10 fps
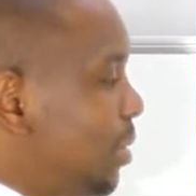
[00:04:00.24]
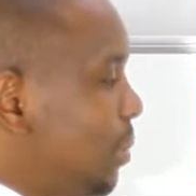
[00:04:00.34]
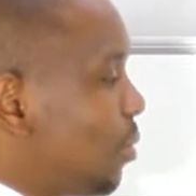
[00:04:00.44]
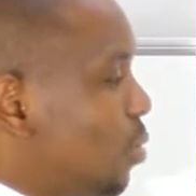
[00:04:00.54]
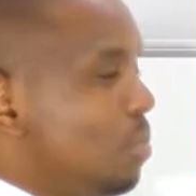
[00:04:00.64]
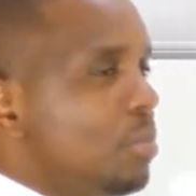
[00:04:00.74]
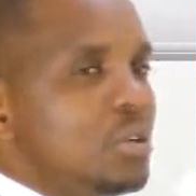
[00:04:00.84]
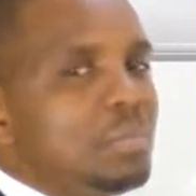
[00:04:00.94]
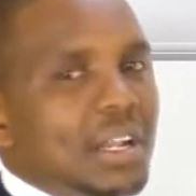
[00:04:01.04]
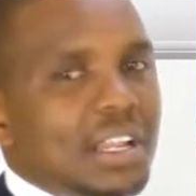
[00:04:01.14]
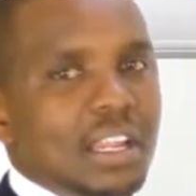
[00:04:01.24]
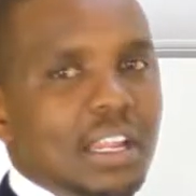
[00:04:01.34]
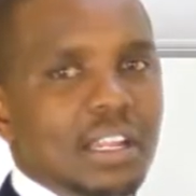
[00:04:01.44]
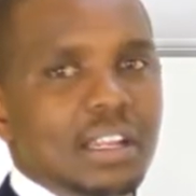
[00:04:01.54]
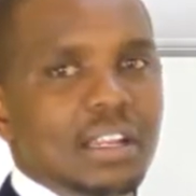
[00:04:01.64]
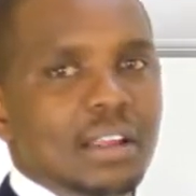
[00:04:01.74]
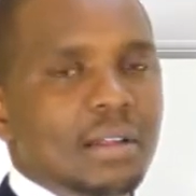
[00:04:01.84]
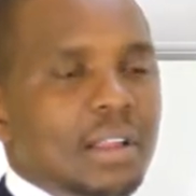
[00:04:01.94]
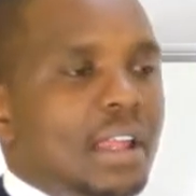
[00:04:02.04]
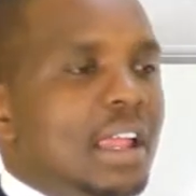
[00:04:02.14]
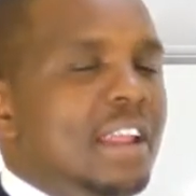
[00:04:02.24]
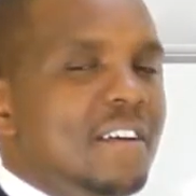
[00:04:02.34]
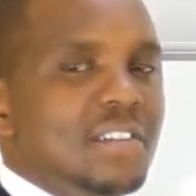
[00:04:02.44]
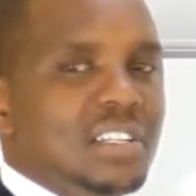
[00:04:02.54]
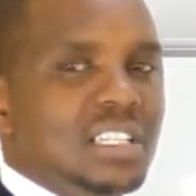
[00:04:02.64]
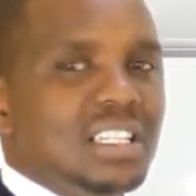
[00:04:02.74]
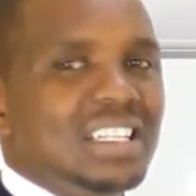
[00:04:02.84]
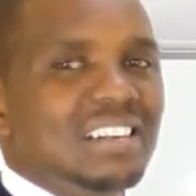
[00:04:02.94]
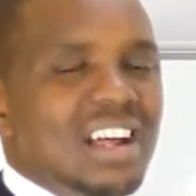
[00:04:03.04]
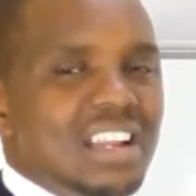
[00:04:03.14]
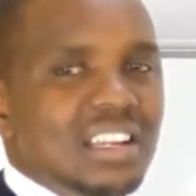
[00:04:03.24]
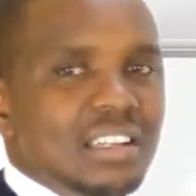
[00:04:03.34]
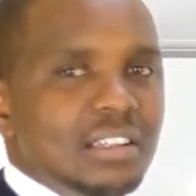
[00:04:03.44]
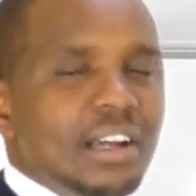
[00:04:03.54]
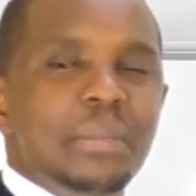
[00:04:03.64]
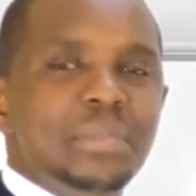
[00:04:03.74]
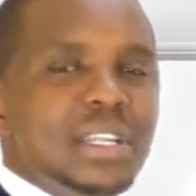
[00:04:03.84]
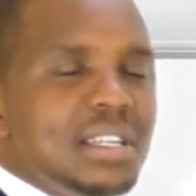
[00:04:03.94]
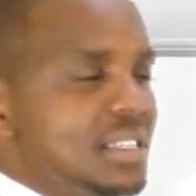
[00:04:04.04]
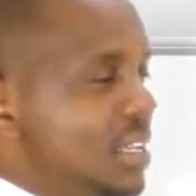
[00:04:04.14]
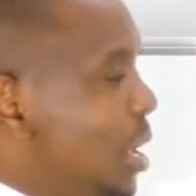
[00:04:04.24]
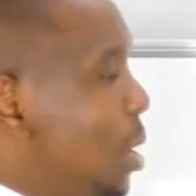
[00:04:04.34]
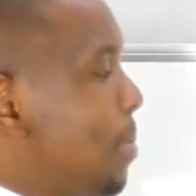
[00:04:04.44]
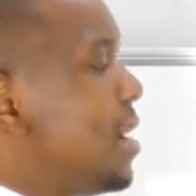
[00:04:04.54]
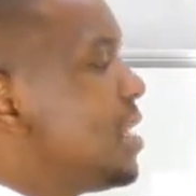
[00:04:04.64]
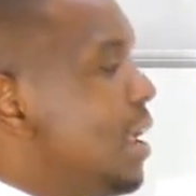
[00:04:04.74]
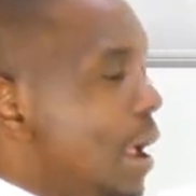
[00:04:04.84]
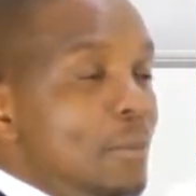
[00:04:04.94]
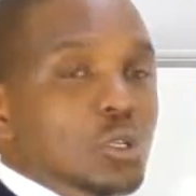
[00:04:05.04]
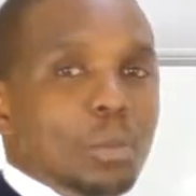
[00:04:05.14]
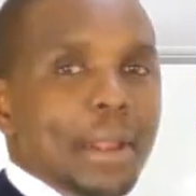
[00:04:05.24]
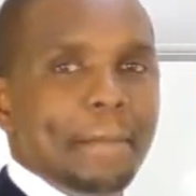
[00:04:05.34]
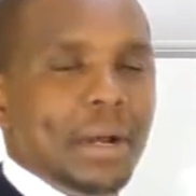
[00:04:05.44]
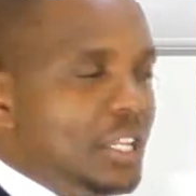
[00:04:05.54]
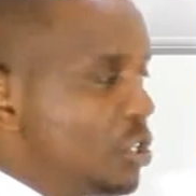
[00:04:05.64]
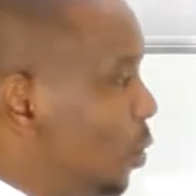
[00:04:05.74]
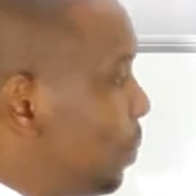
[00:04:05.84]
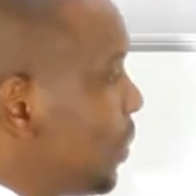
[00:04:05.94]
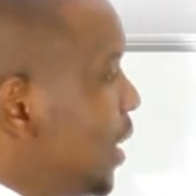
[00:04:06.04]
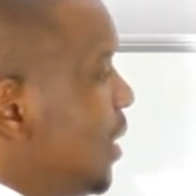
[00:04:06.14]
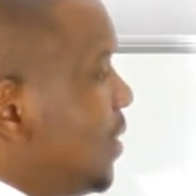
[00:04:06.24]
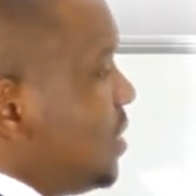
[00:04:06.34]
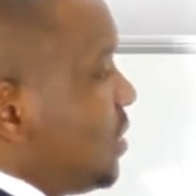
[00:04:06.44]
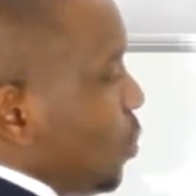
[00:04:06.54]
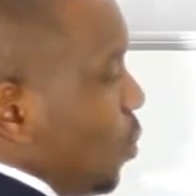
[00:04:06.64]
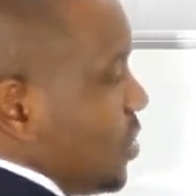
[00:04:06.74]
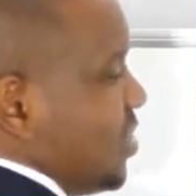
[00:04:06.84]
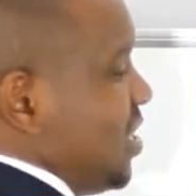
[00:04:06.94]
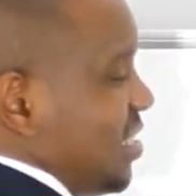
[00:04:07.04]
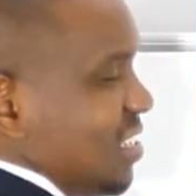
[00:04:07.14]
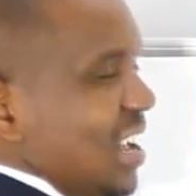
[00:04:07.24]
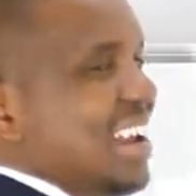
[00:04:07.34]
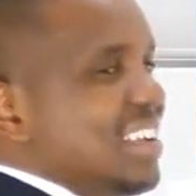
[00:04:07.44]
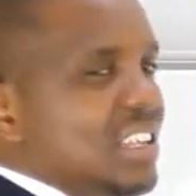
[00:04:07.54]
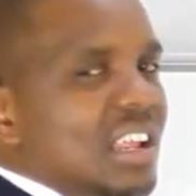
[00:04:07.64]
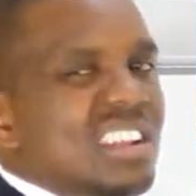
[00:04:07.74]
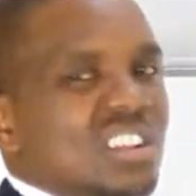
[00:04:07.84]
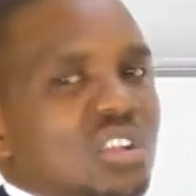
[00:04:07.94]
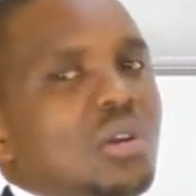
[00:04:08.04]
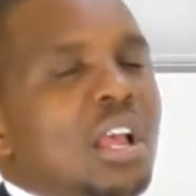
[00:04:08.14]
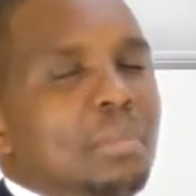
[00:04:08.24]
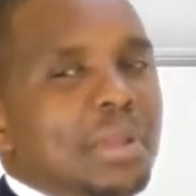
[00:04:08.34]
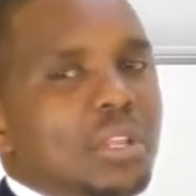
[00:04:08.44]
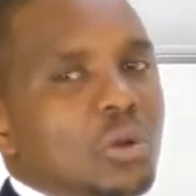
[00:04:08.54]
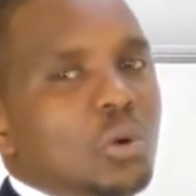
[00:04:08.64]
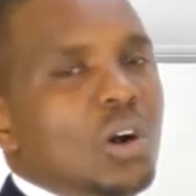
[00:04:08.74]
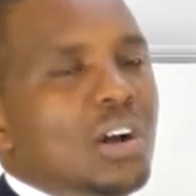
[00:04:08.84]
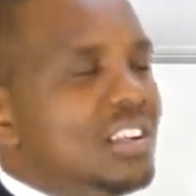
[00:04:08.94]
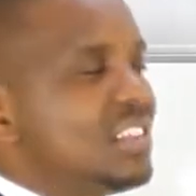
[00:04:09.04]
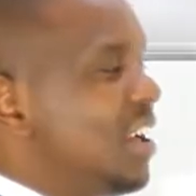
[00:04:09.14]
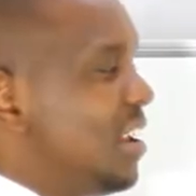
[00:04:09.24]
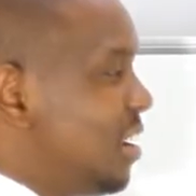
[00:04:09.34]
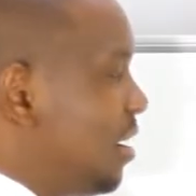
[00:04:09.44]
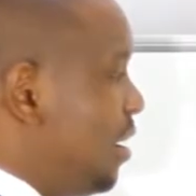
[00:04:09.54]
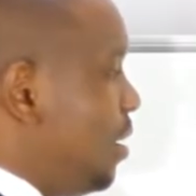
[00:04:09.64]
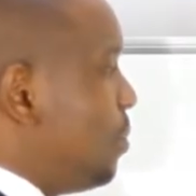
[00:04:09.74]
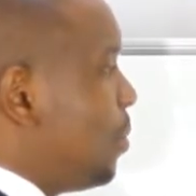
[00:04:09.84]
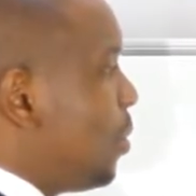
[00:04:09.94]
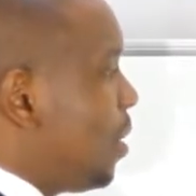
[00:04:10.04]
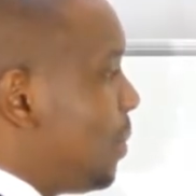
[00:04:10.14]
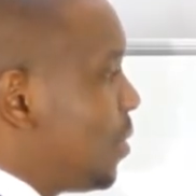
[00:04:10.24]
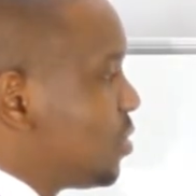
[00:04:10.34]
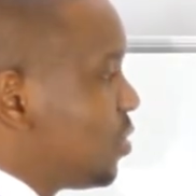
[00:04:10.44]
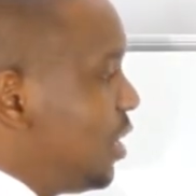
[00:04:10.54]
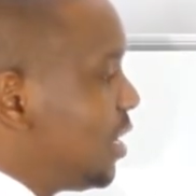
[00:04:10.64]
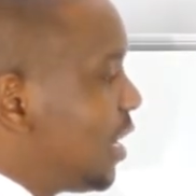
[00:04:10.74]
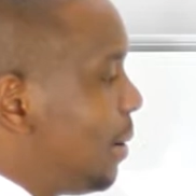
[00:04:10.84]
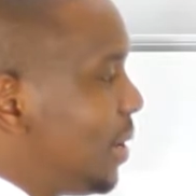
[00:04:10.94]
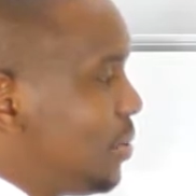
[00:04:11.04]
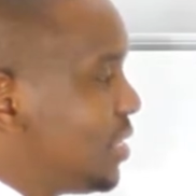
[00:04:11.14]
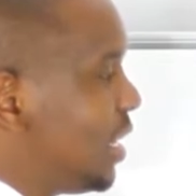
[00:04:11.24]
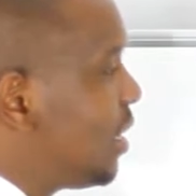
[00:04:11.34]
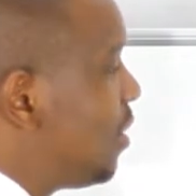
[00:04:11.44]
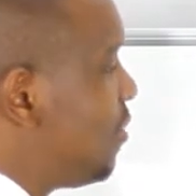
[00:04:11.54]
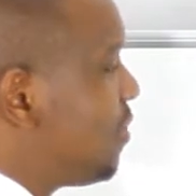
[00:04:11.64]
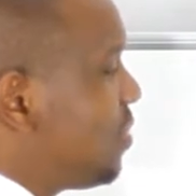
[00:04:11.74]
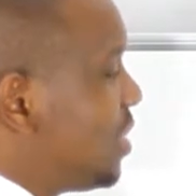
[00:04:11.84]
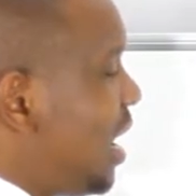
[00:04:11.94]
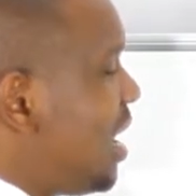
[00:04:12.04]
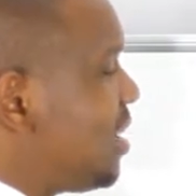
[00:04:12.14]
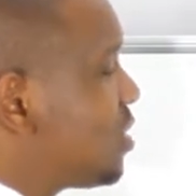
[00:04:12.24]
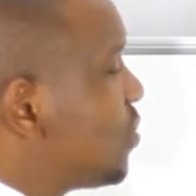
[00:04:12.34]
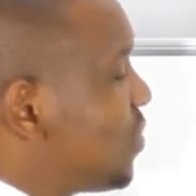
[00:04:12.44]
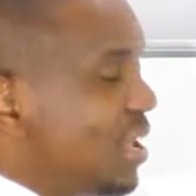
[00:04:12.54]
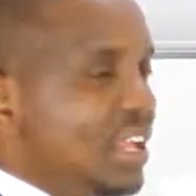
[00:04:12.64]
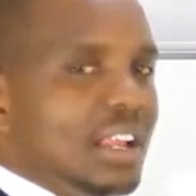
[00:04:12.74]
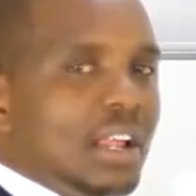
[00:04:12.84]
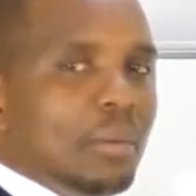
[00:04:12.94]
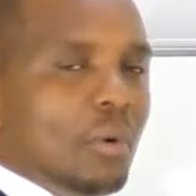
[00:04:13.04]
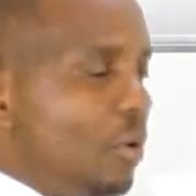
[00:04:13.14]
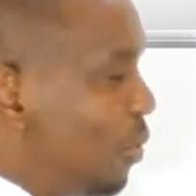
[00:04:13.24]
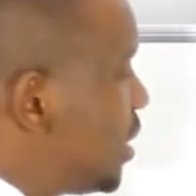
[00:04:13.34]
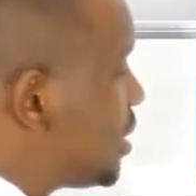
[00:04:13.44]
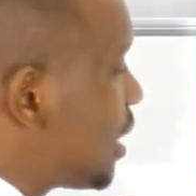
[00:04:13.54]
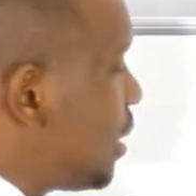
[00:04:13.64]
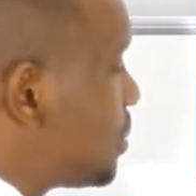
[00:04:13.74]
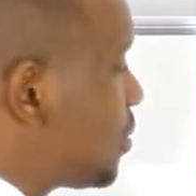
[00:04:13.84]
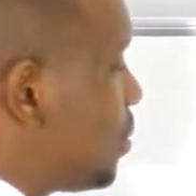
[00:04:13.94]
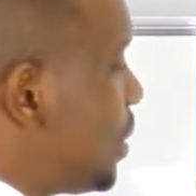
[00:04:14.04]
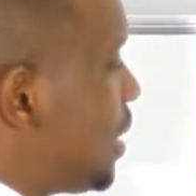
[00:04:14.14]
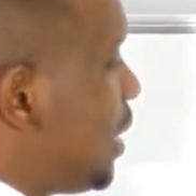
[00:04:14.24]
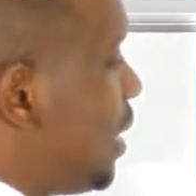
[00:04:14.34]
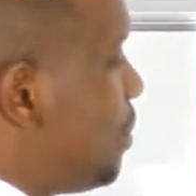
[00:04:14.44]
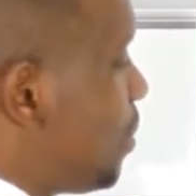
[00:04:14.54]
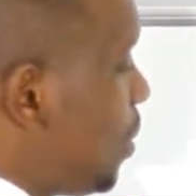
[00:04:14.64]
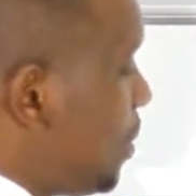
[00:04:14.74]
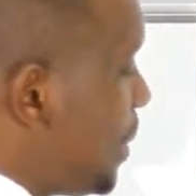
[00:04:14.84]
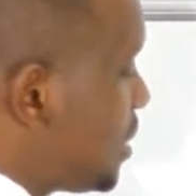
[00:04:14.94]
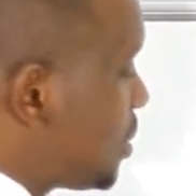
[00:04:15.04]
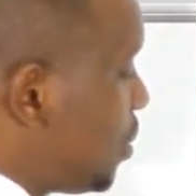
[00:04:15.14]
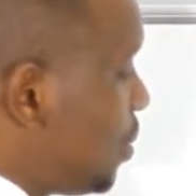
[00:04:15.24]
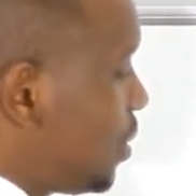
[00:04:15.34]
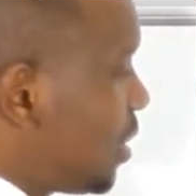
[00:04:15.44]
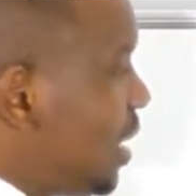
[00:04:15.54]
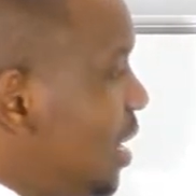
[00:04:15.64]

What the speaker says: people who put money in endeavors that run in their absence, but they're able to make money. So this was just helping you understand more about your income. And we said, regardless of the income or where it comes from, either employment or